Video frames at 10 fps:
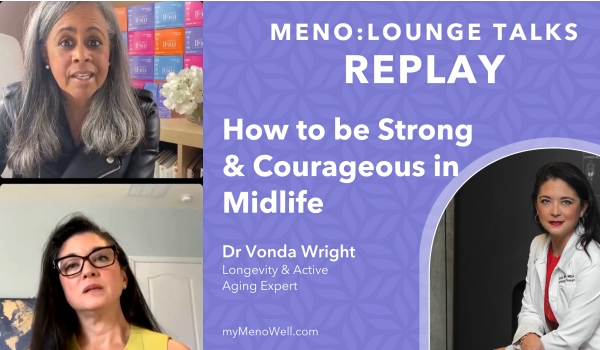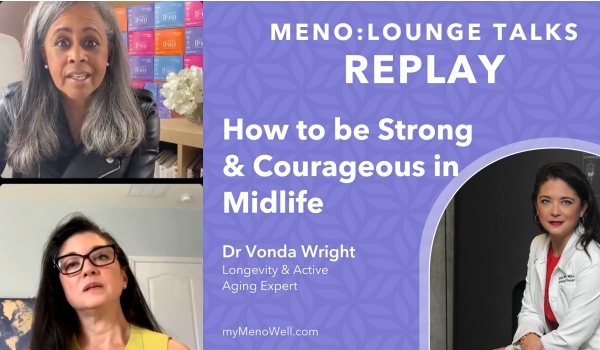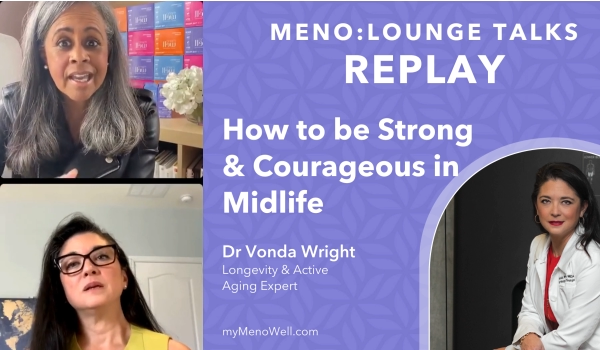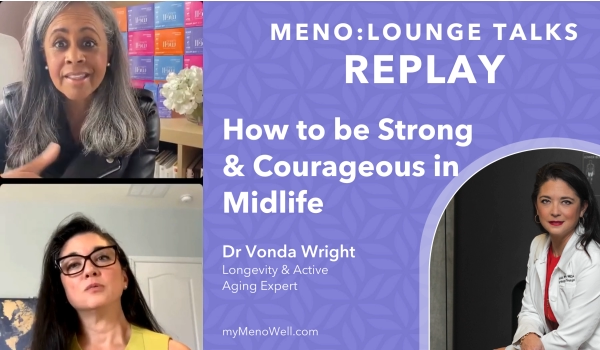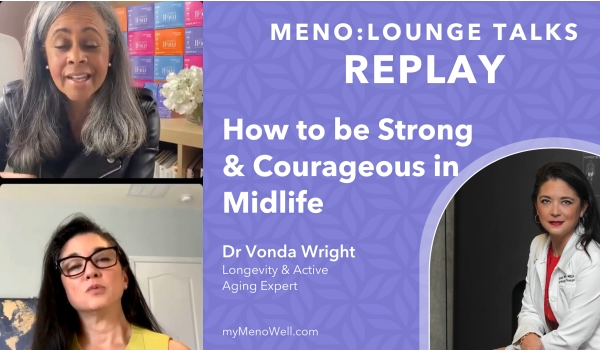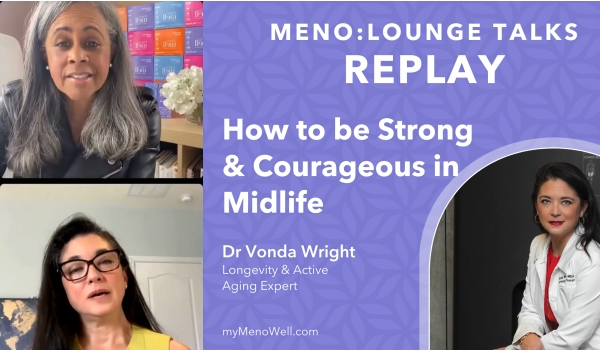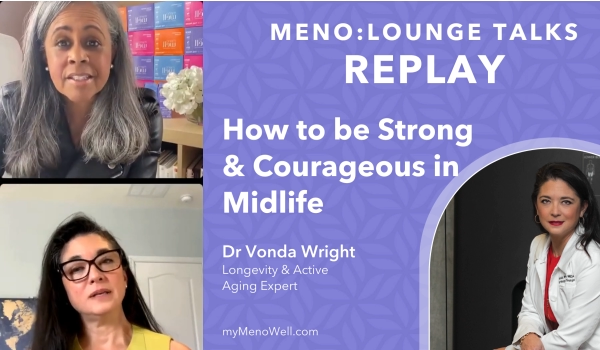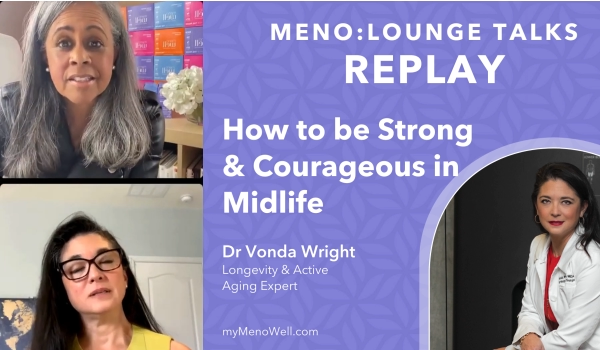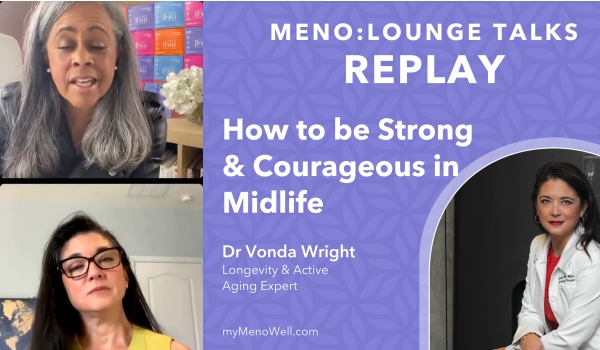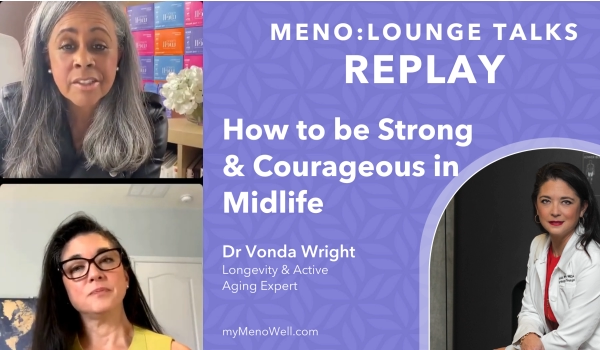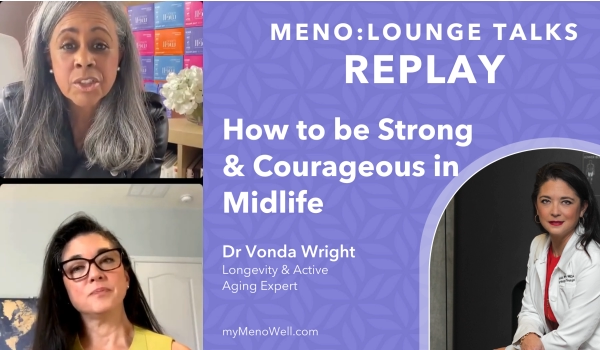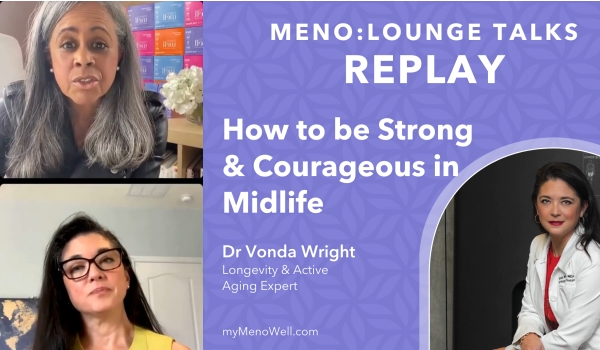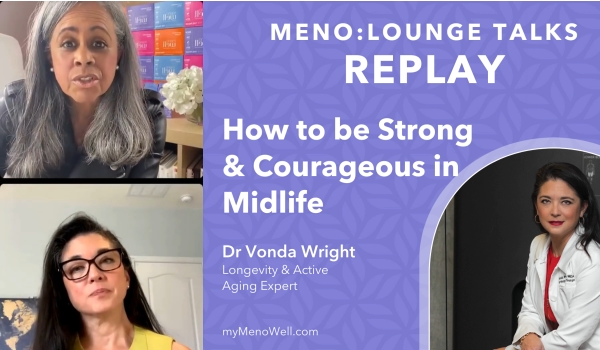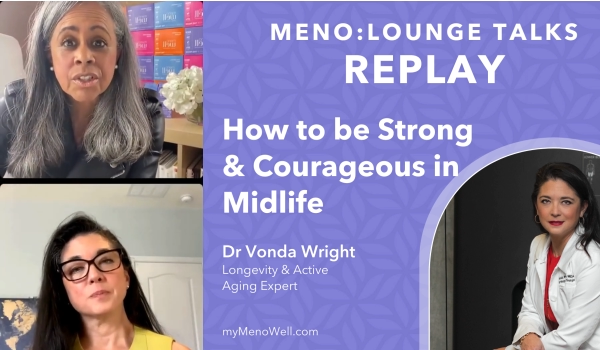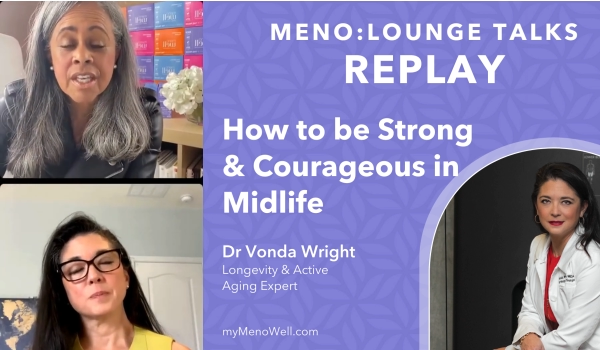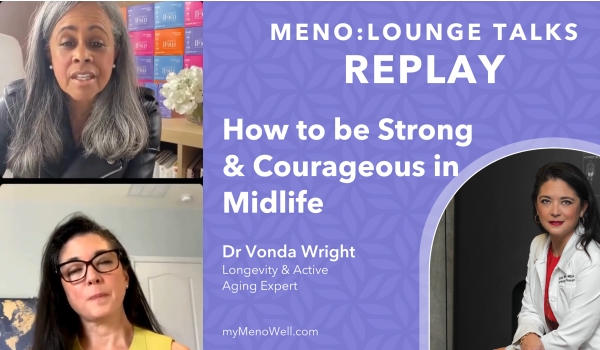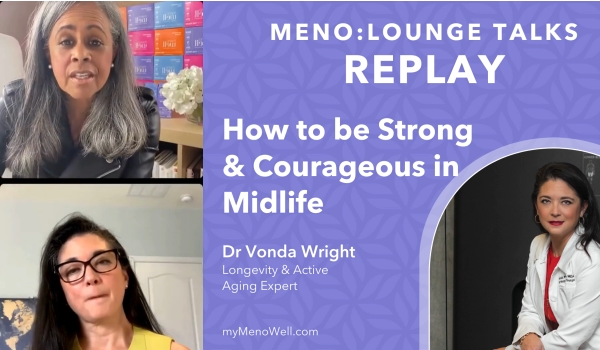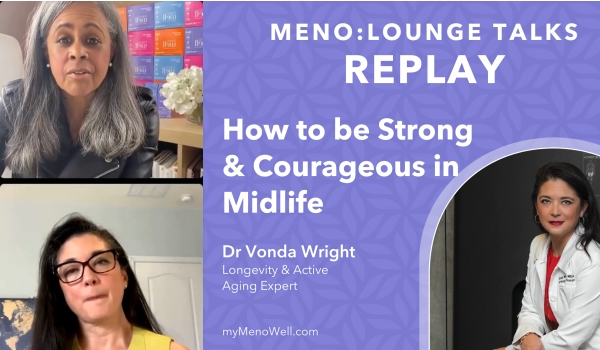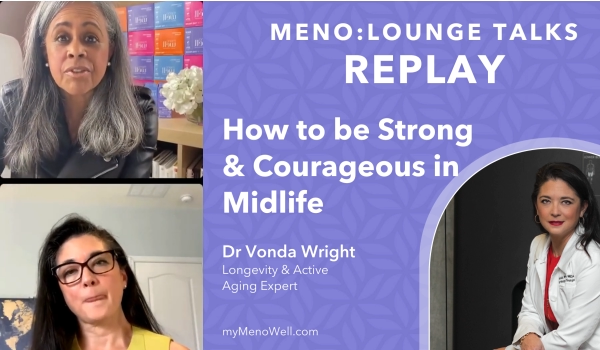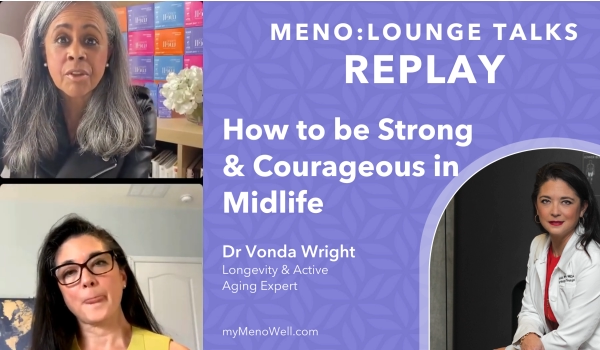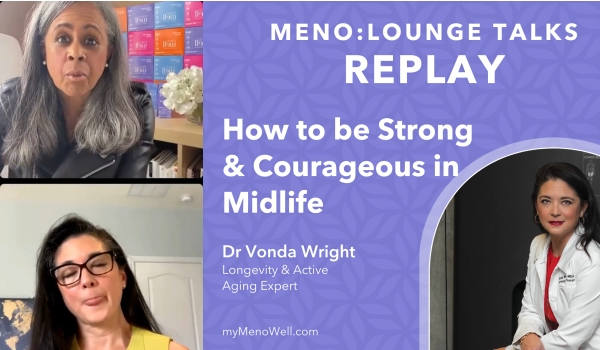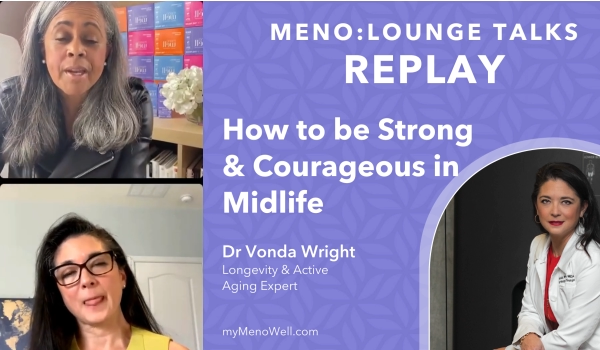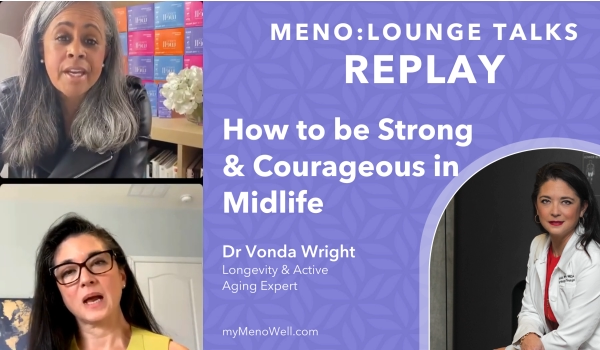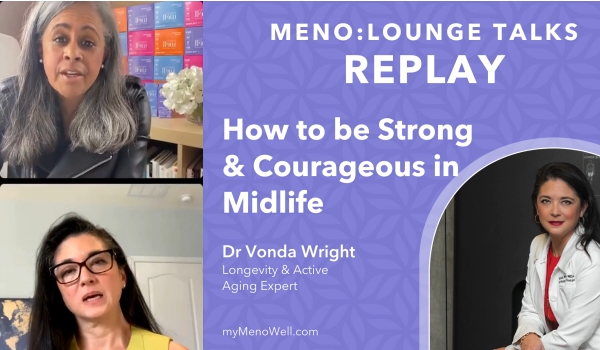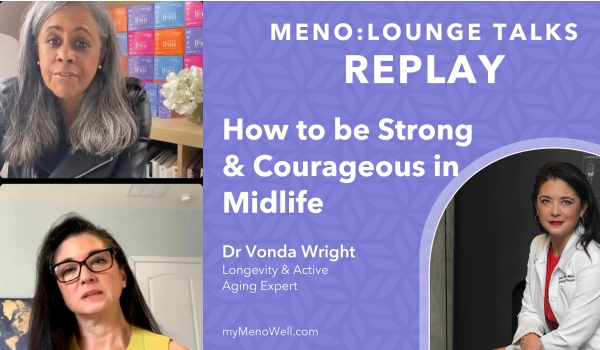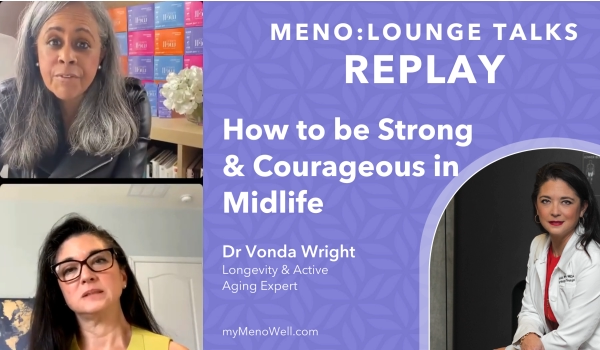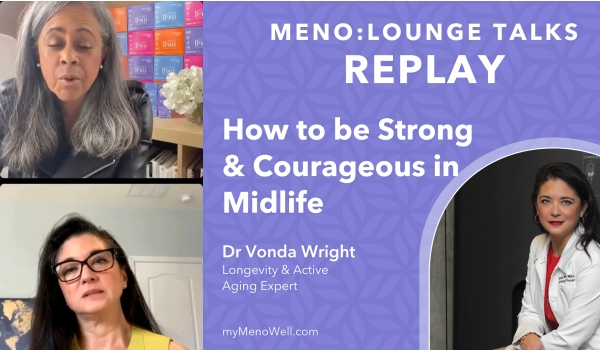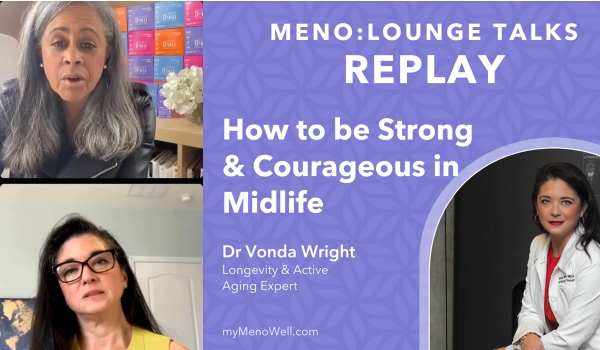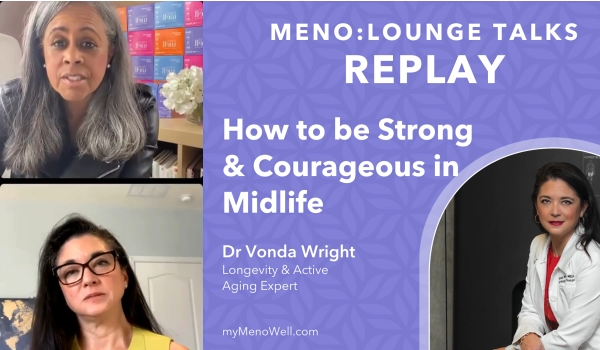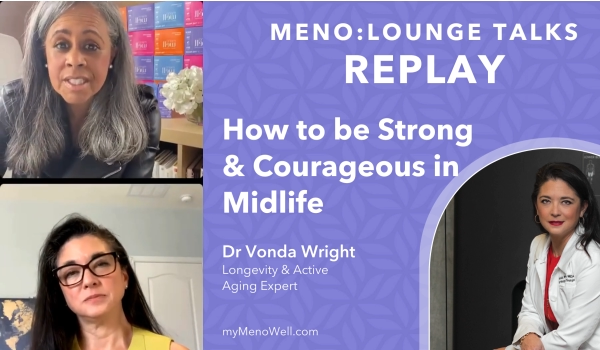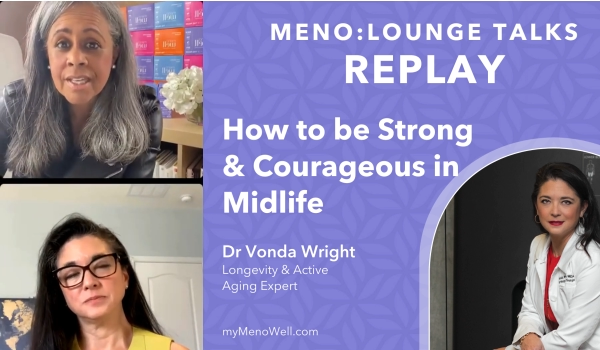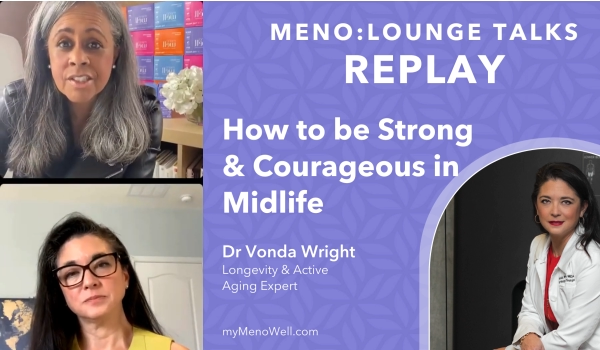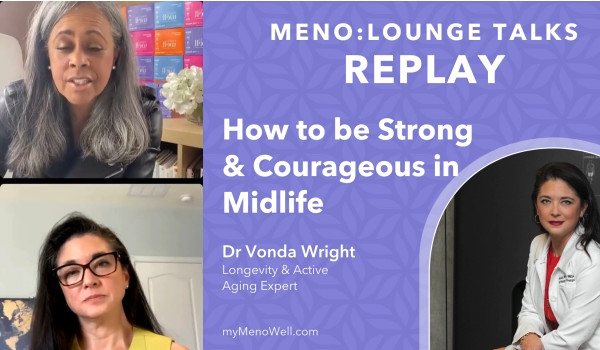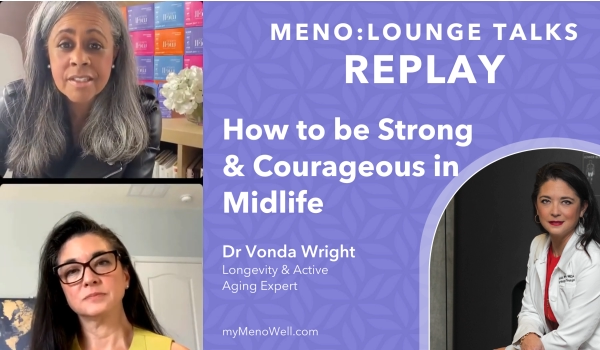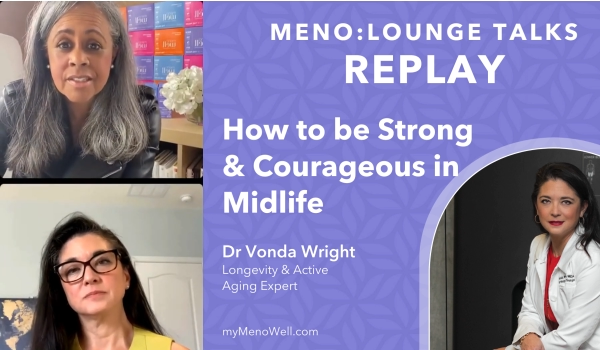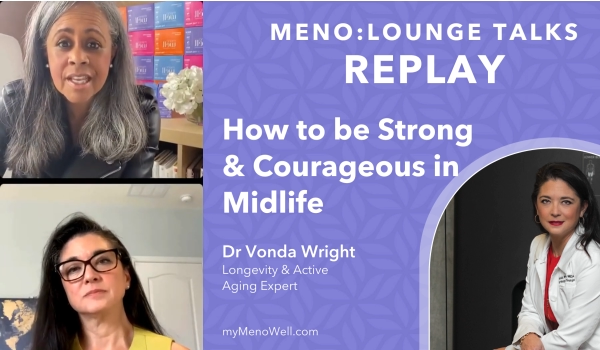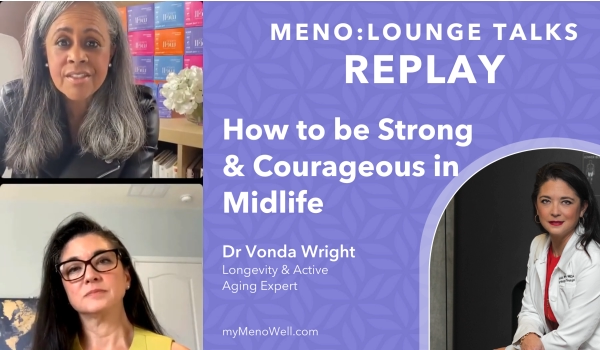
Speaker 1: Right. And that's that's usually, you know, three to four sessions.